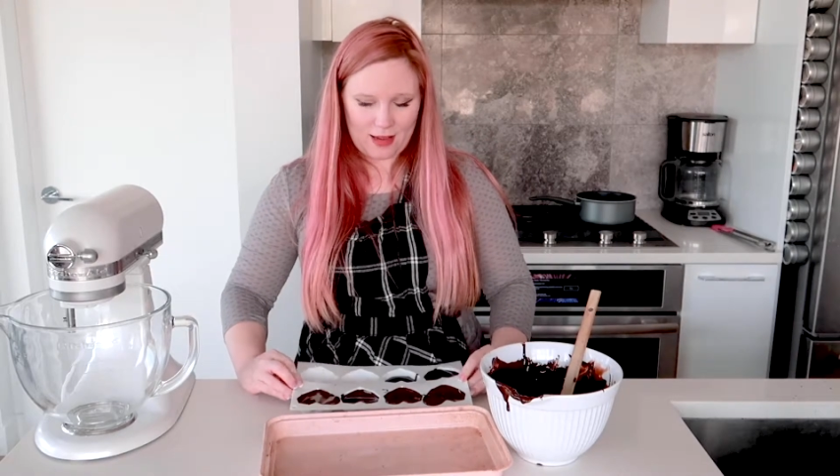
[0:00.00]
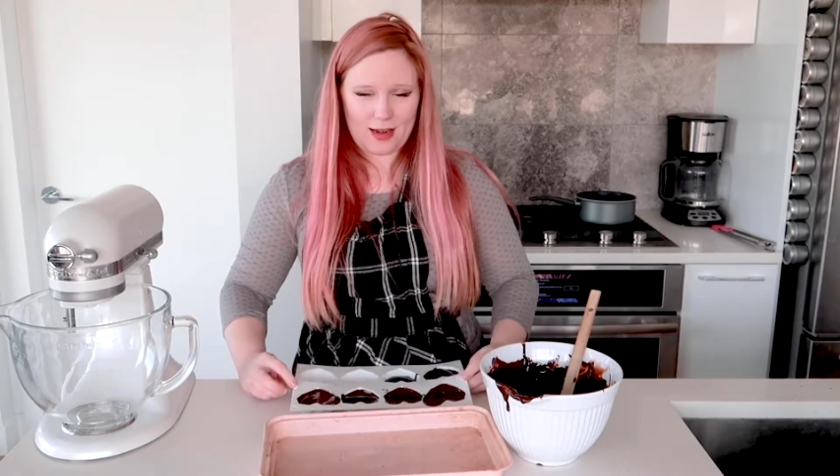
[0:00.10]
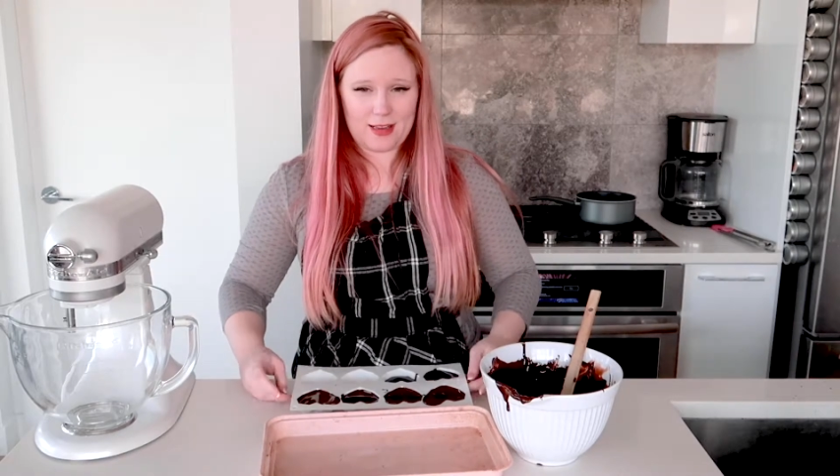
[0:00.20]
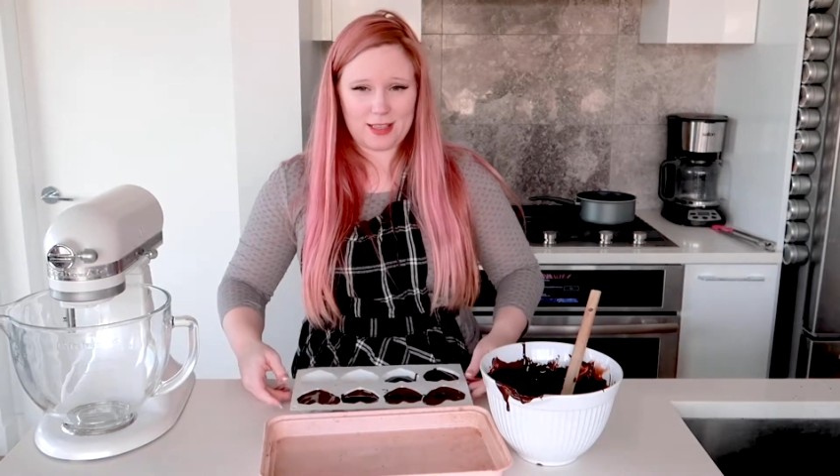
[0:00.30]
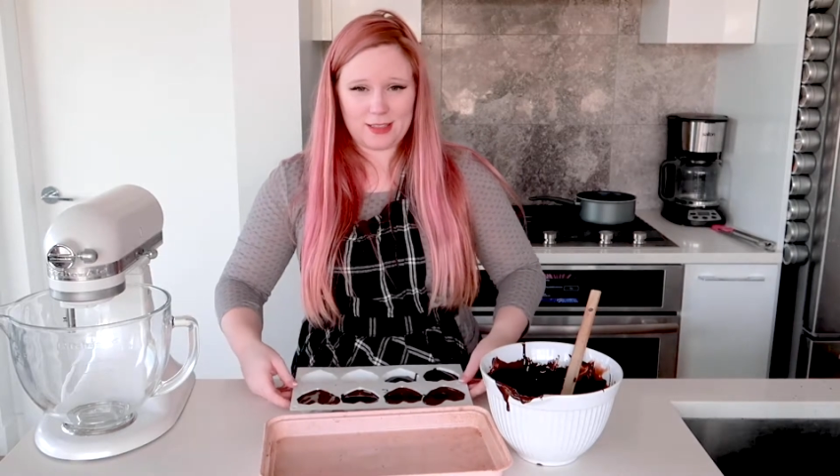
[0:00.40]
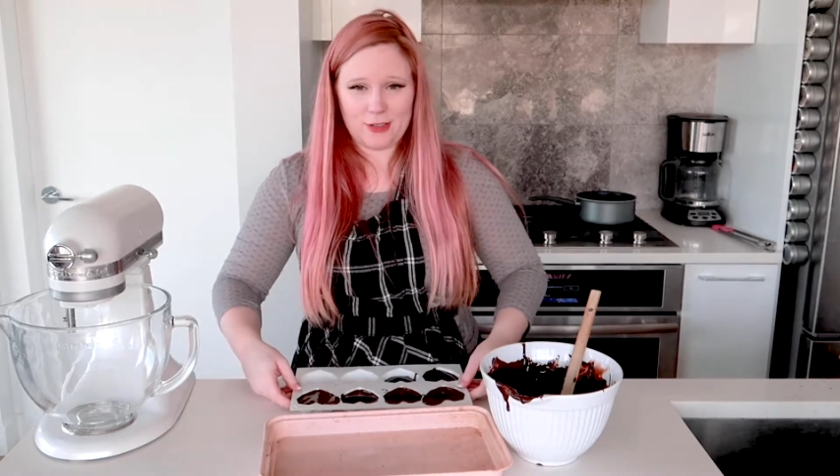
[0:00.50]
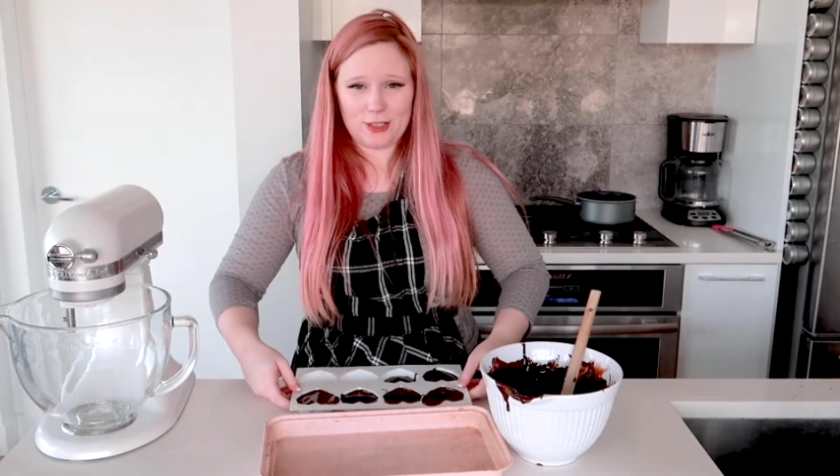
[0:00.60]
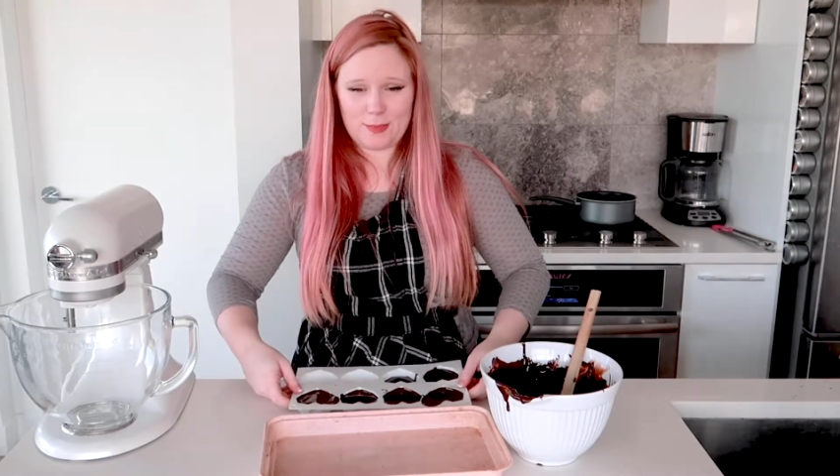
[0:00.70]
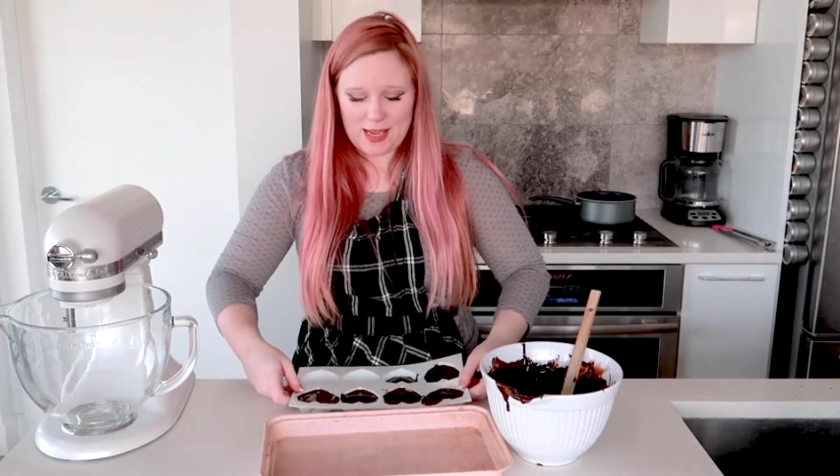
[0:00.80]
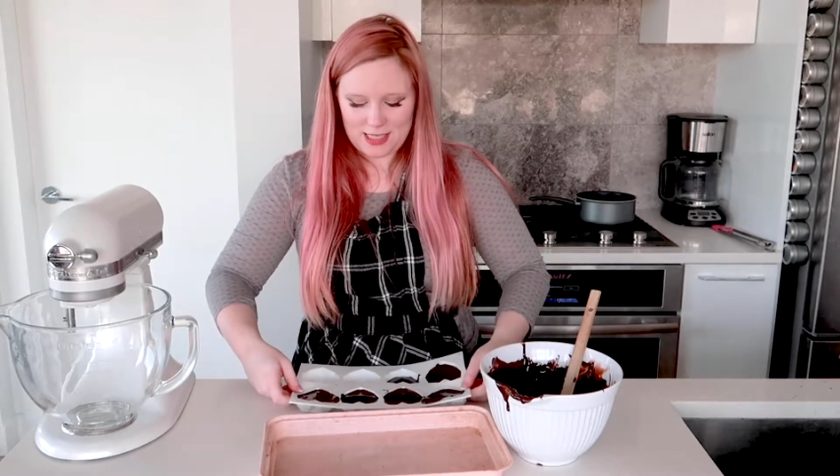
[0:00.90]
And this
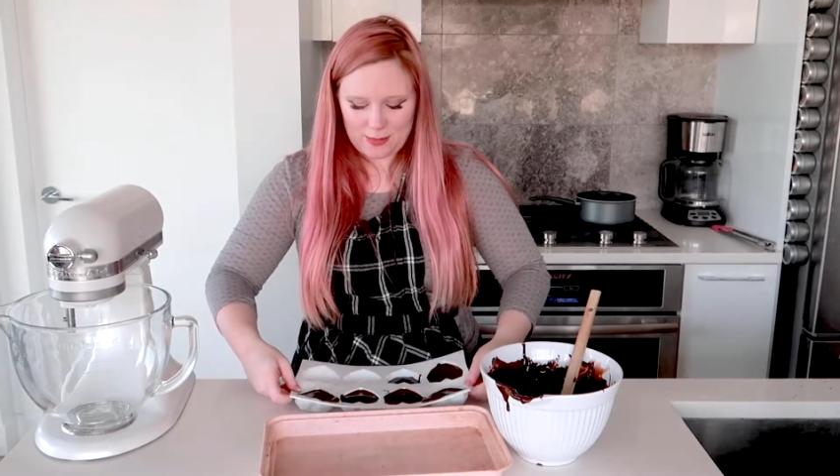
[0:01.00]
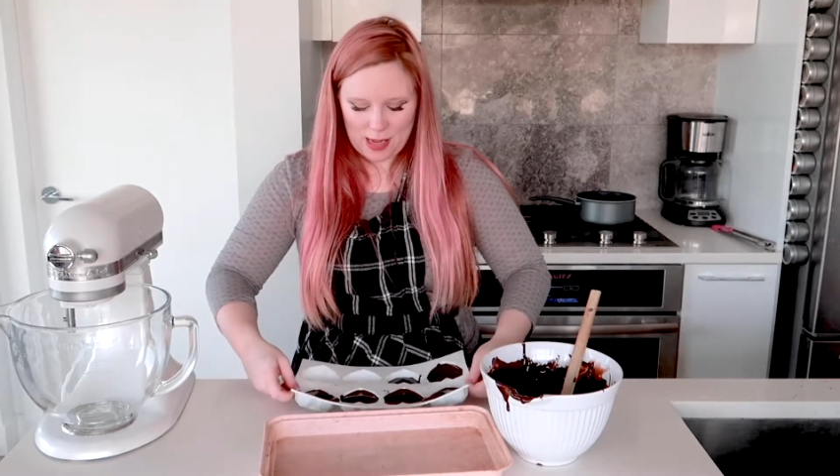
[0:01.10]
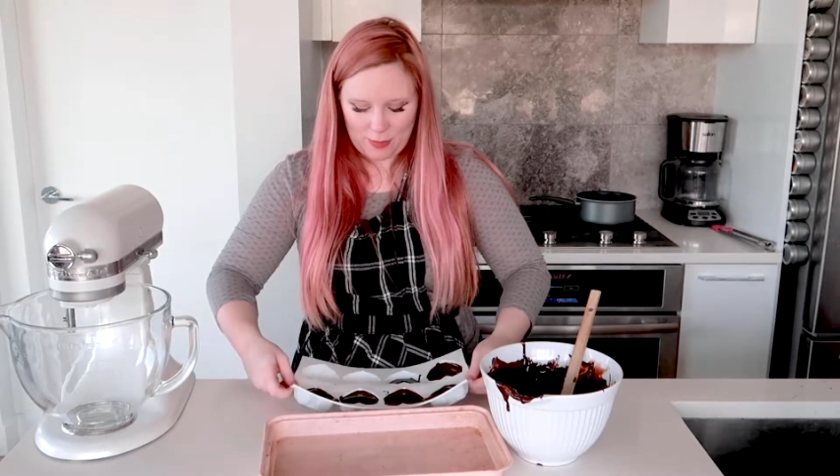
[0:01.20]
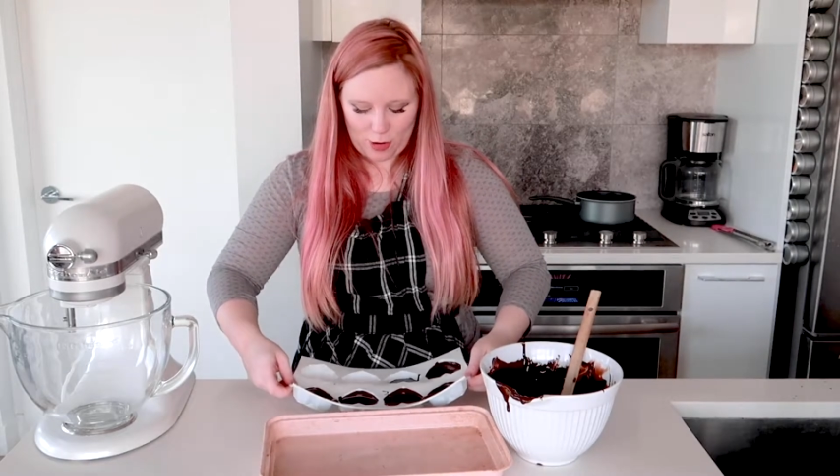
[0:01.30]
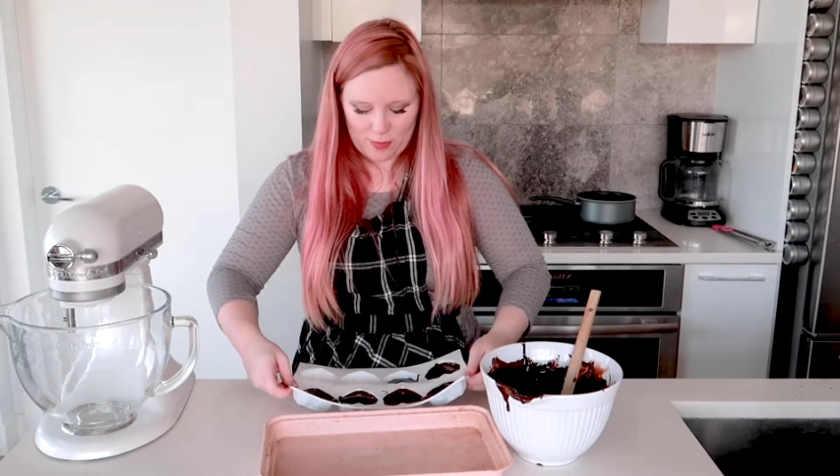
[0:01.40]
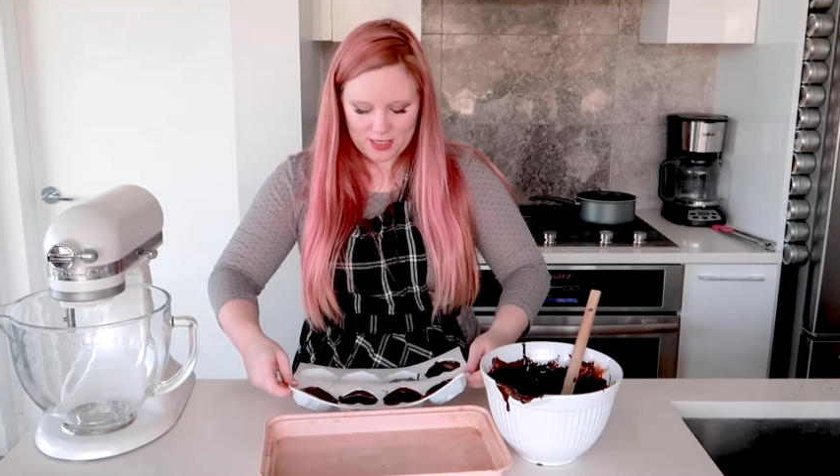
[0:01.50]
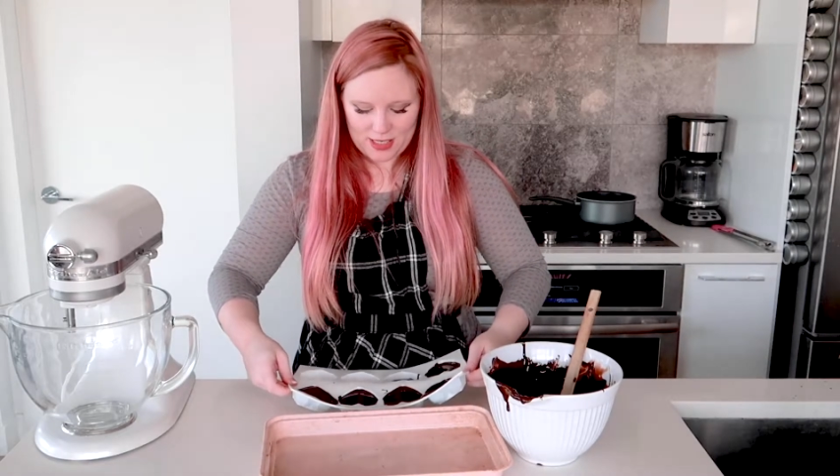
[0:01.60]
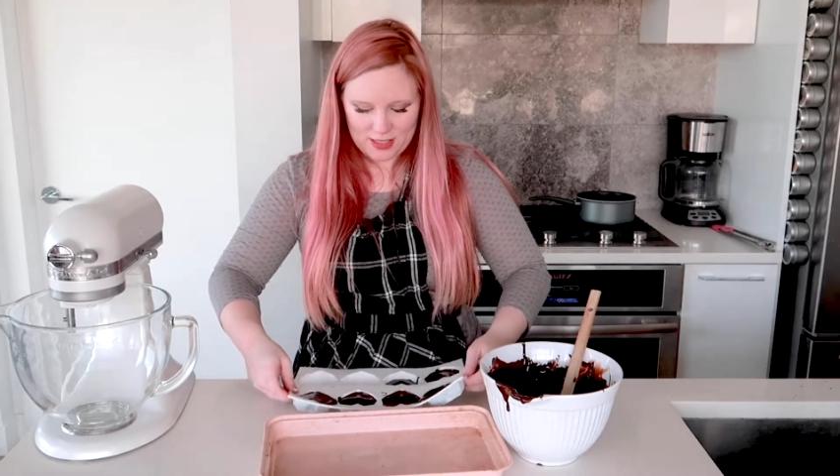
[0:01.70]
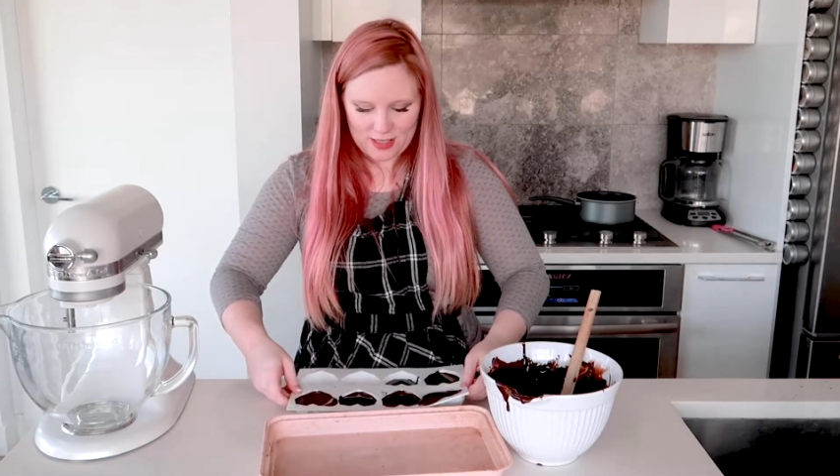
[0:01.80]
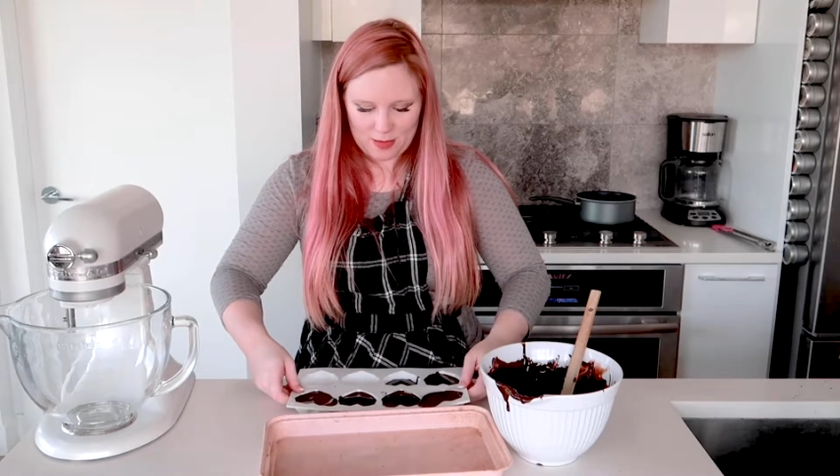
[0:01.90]
looks messy, but I promise
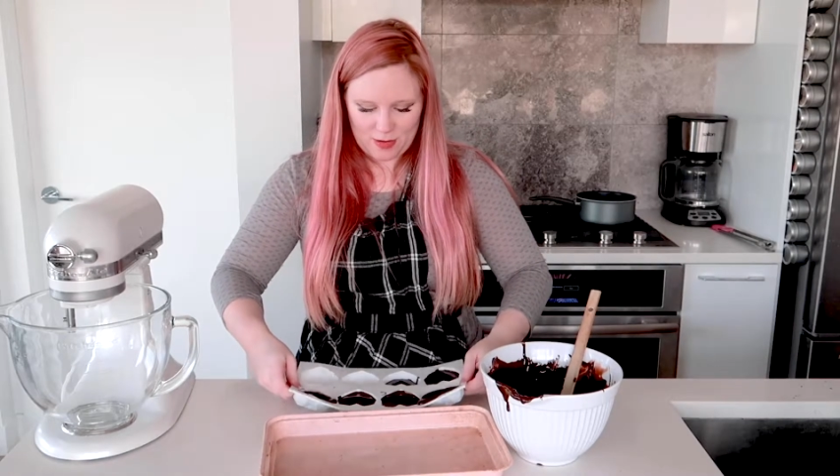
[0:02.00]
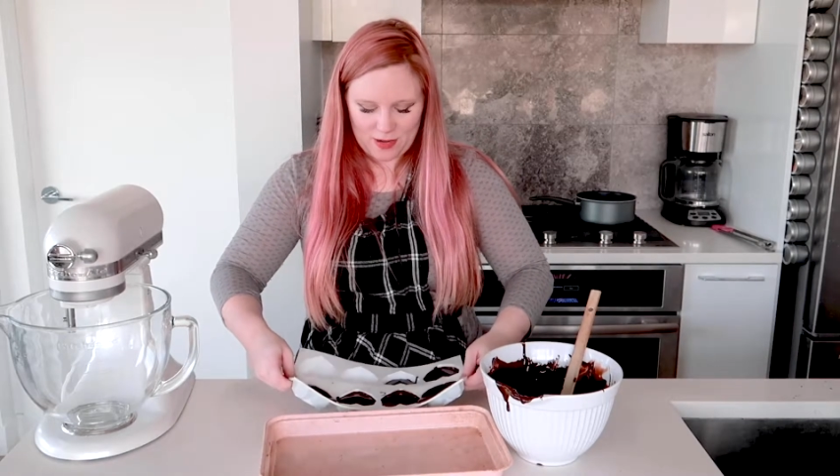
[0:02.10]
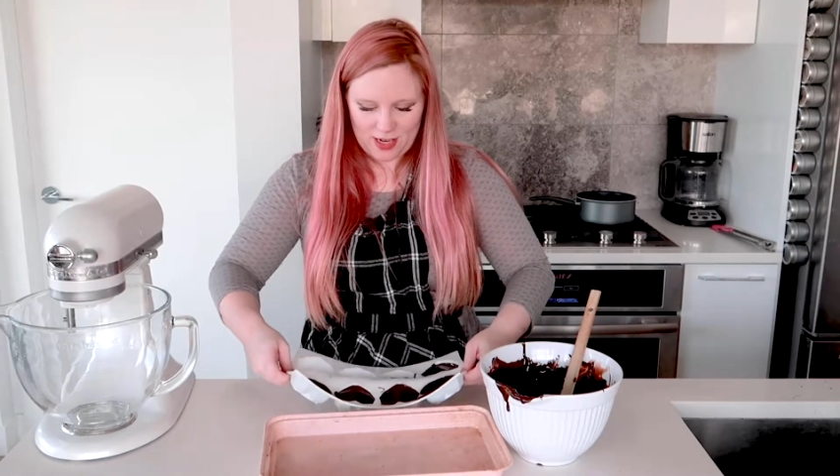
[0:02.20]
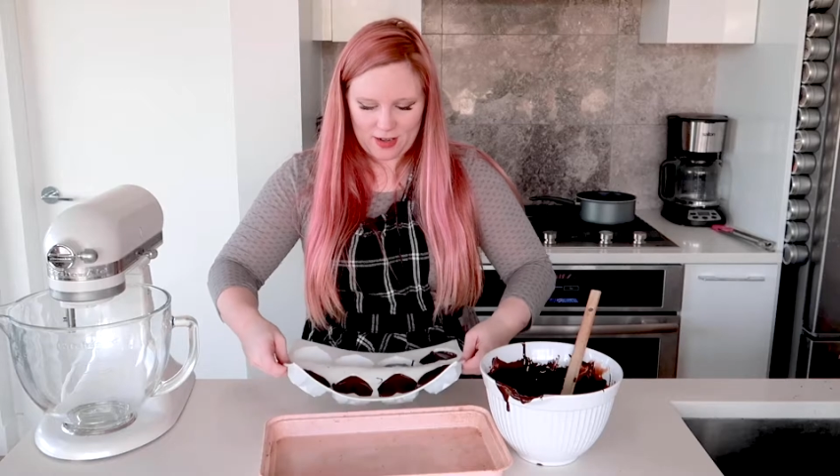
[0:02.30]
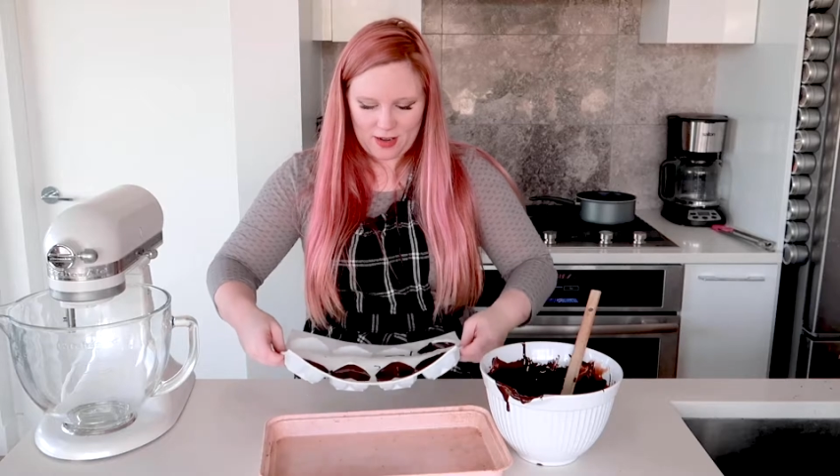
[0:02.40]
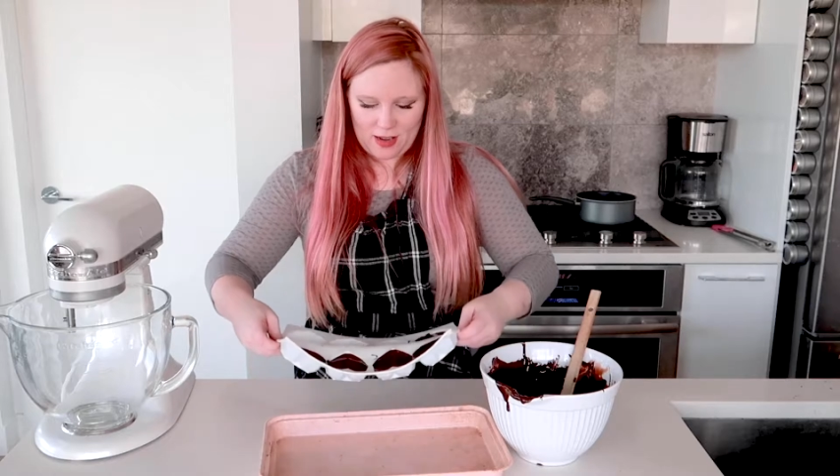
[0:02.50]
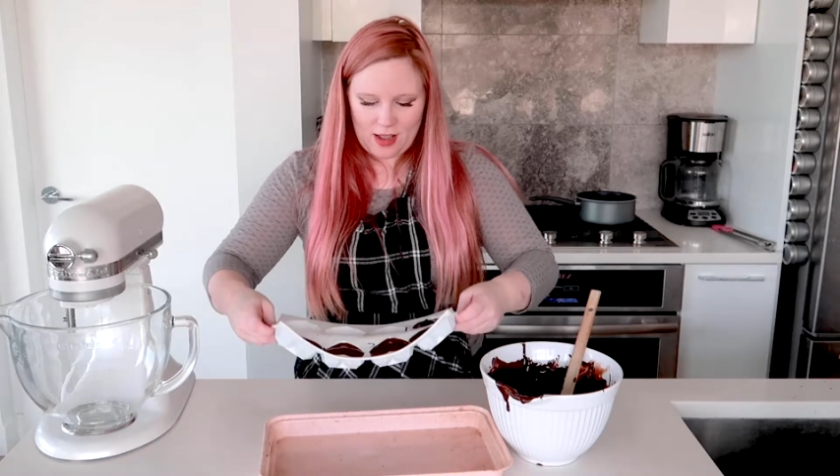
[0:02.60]
it's going to be fine.